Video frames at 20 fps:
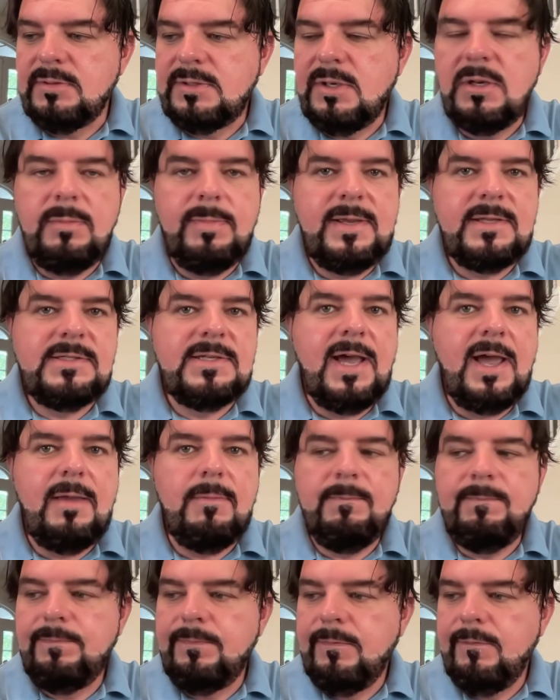going to be a tight
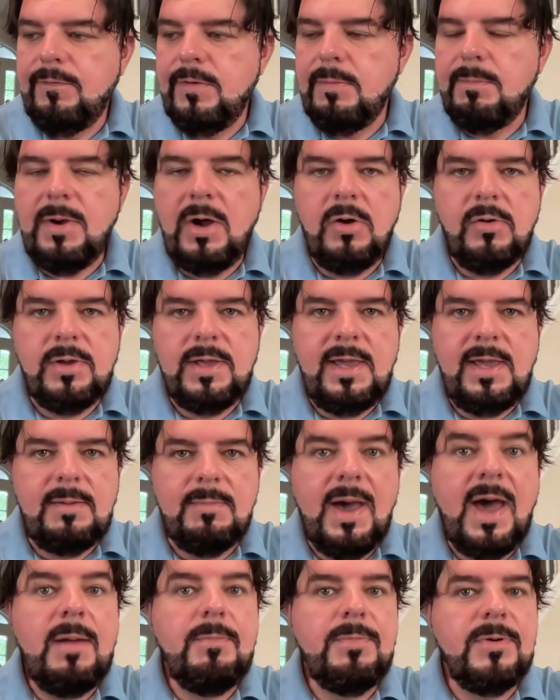football
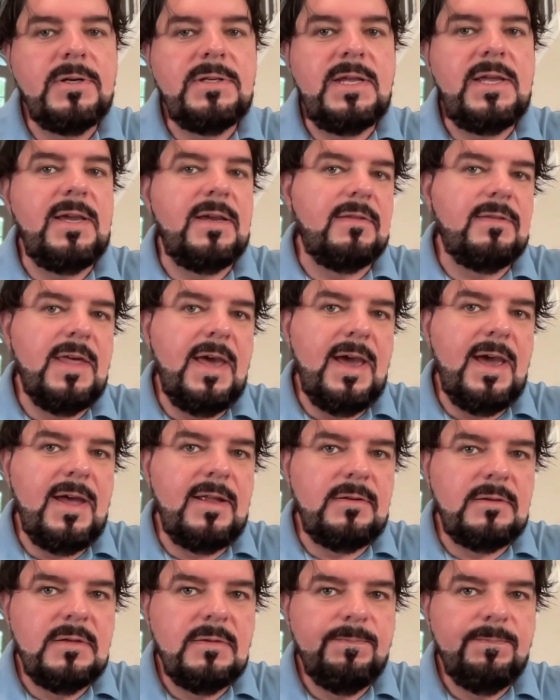game. I predict
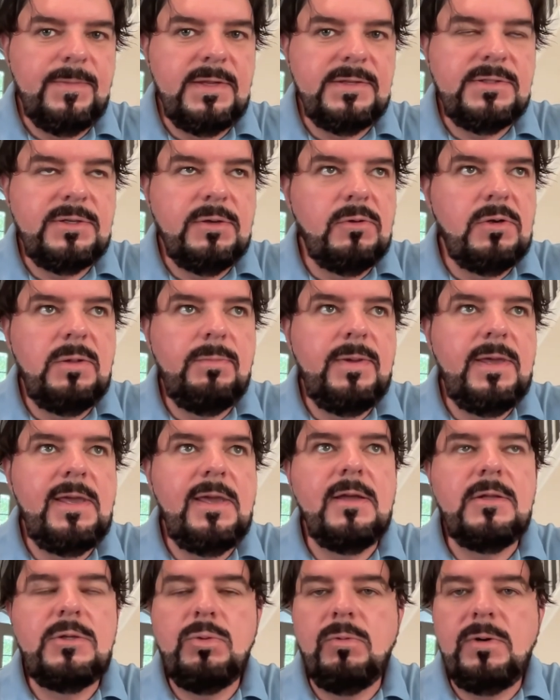that it's going to be
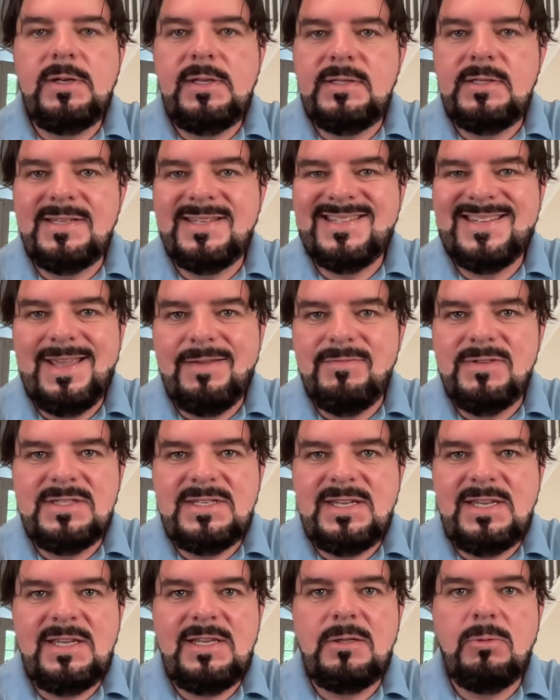a
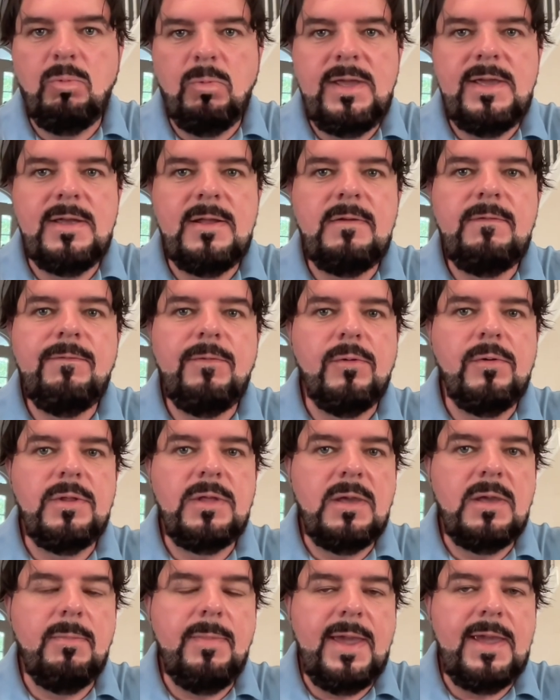20-17 win for the
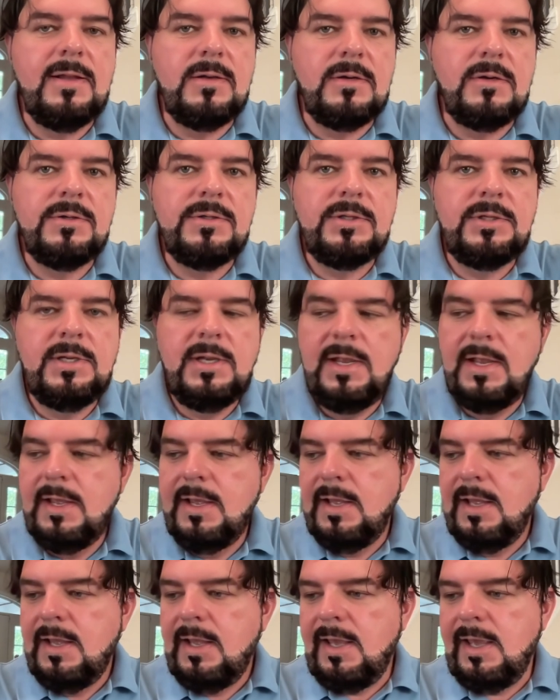Commanders.
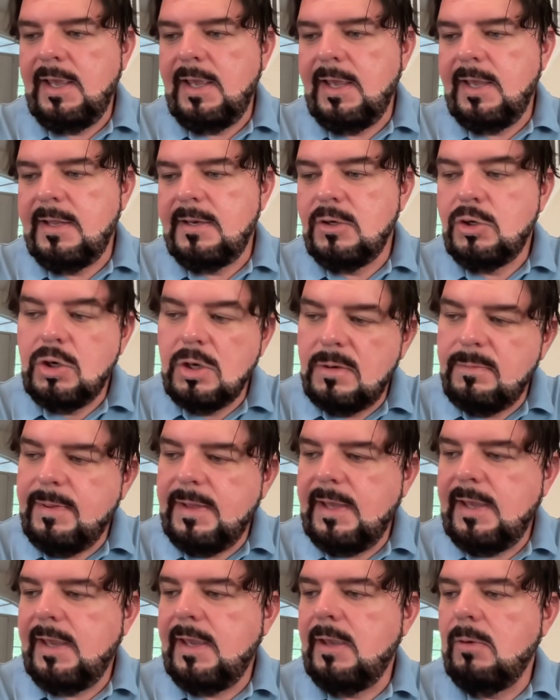And it could
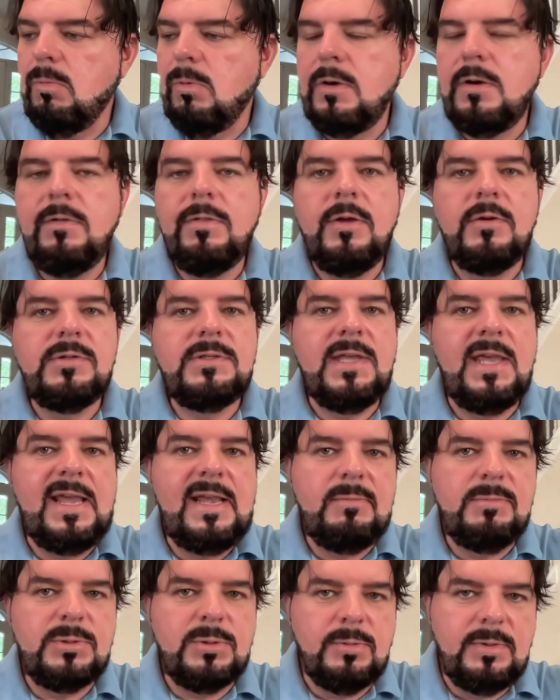be one of those
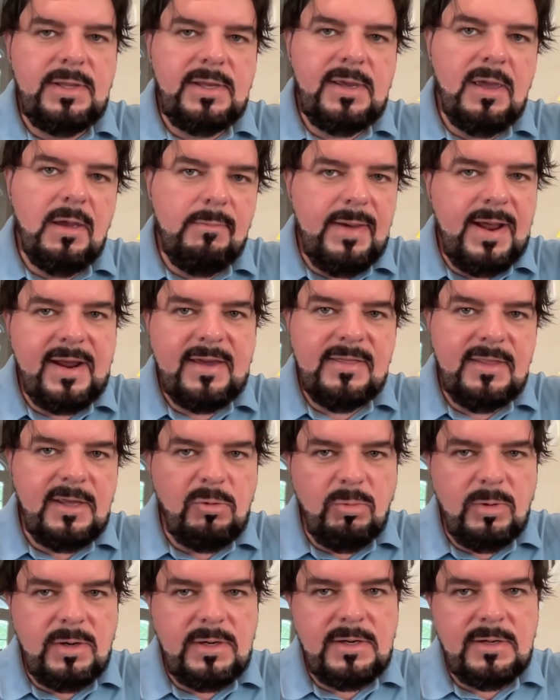games where they come back and they
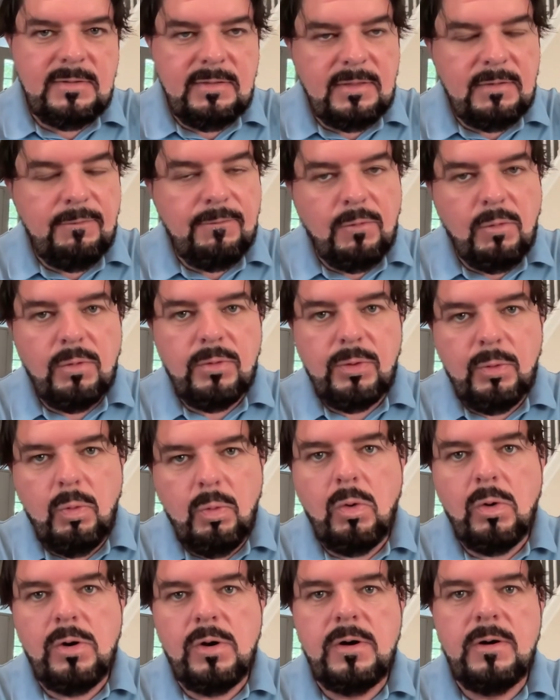win it in the fourth
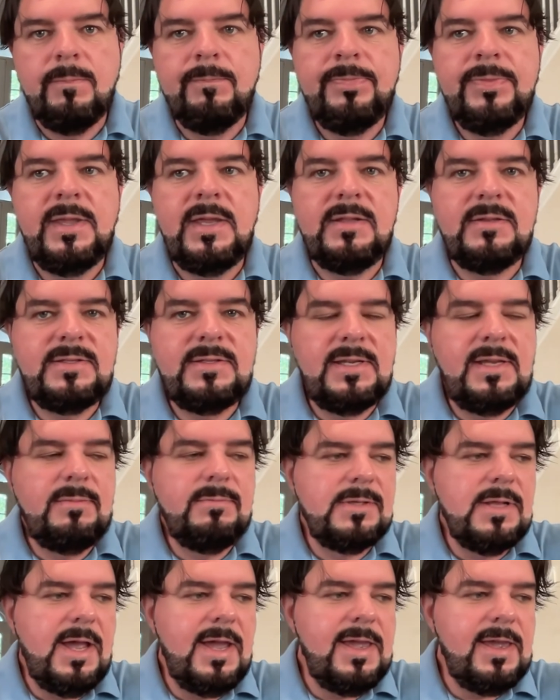quarter. It seems
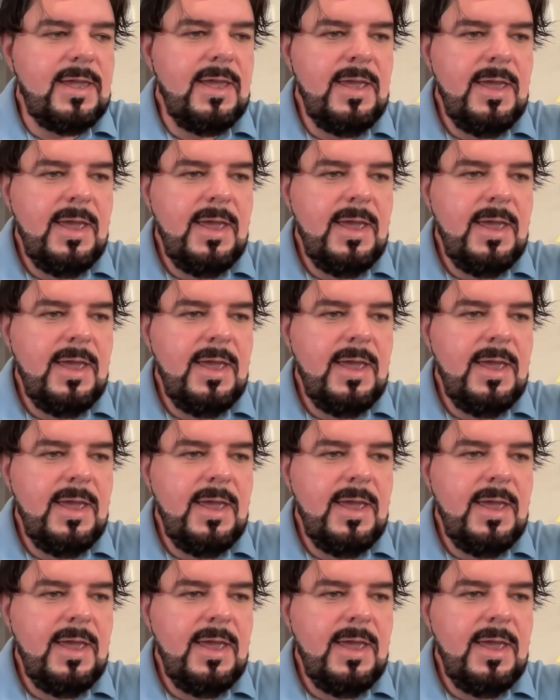like